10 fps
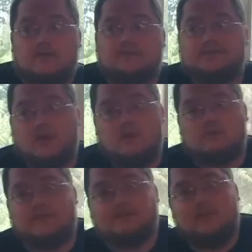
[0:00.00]

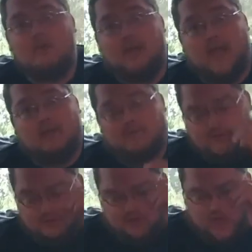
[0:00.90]
So, let's go back from
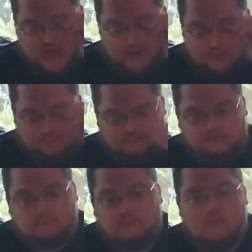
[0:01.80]
this chain.
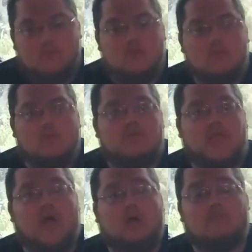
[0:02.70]

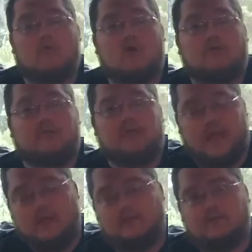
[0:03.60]
Without Marvel the
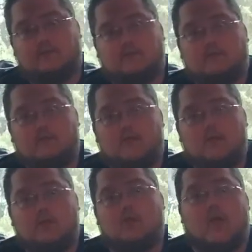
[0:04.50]
End,
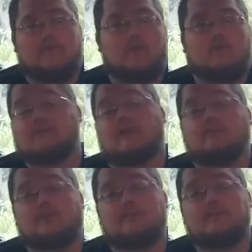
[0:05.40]
you have no
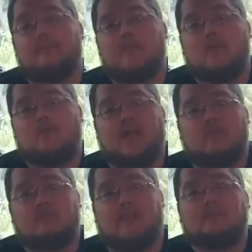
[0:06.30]
redemption.
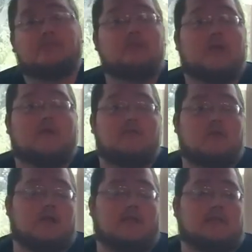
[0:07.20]
Without redemption, you have no
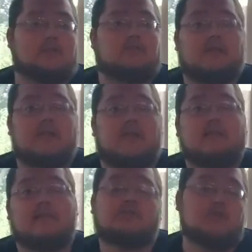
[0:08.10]
annihilation. Without
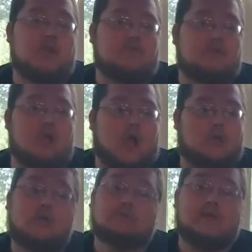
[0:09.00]
annihilation, you have no
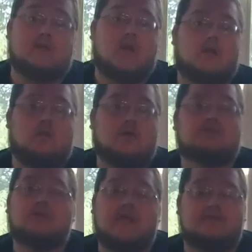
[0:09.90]
conquest. Without
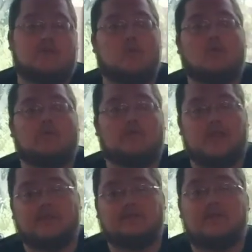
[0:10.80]
conquest, you have no War of
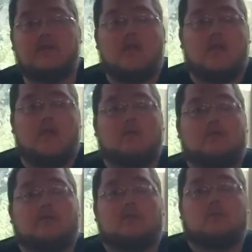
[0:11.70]
Kings. And
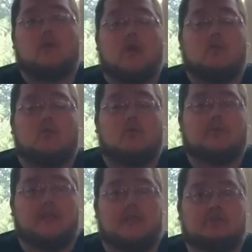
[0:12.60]
without War of
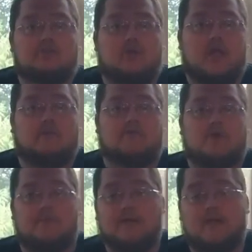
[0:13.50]
Kings, you have no
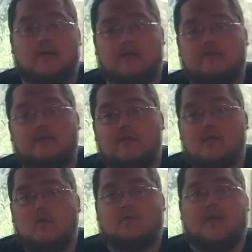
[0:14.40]
imperative.
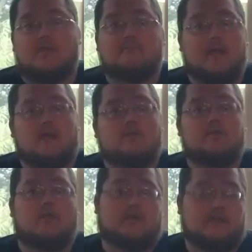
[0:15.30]
Without imperative, you
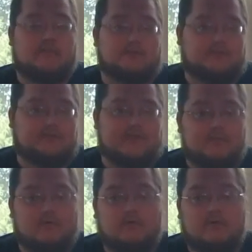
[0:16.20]
don't get Avengers
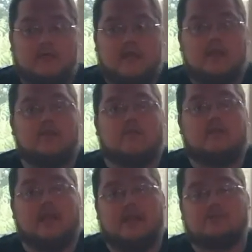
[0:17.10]
Assemble, and you don't
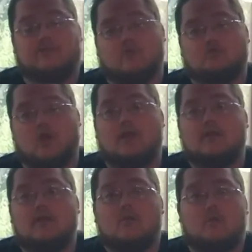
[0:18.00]
get Age of Ultron.
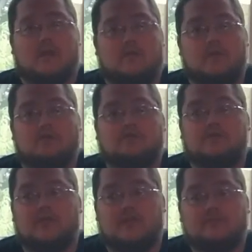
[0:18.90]
Without those two
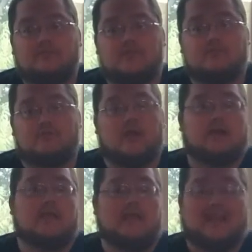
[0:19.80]
things, you do
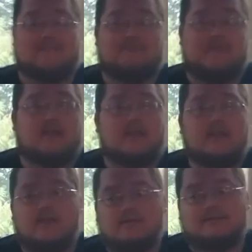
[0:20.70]
not get
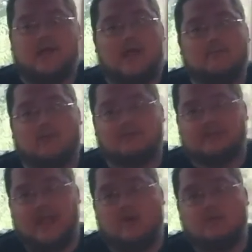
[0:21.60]
Infinity, Time Runs
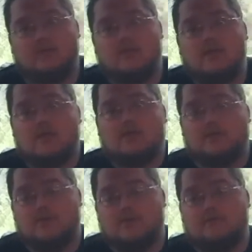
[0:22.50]
Out, the
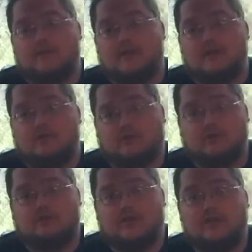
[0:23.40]
new Infinity
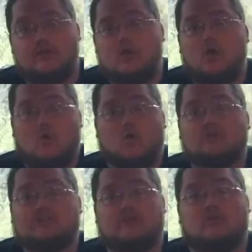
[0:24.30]
Trilogy, or
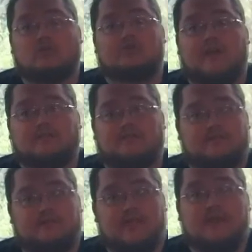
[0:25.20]
Secret Wars
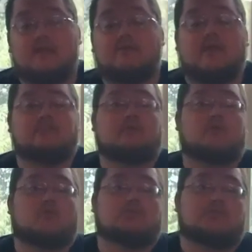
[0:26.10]
2015. And without
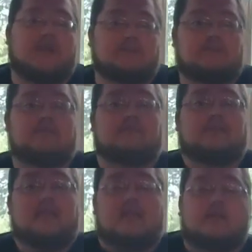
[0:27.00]
Secret Wars
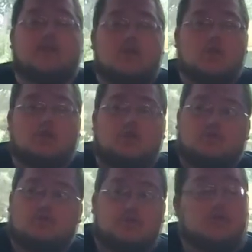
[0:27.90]
2015, you
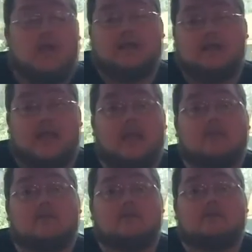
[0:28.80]
do not get
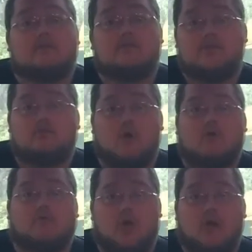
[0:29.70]
the new
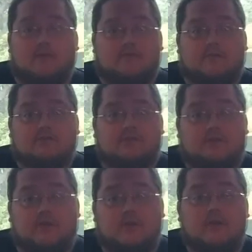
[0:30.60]
Marvel Omniverse that
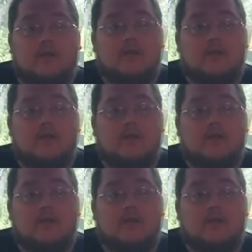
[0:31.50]
occurred.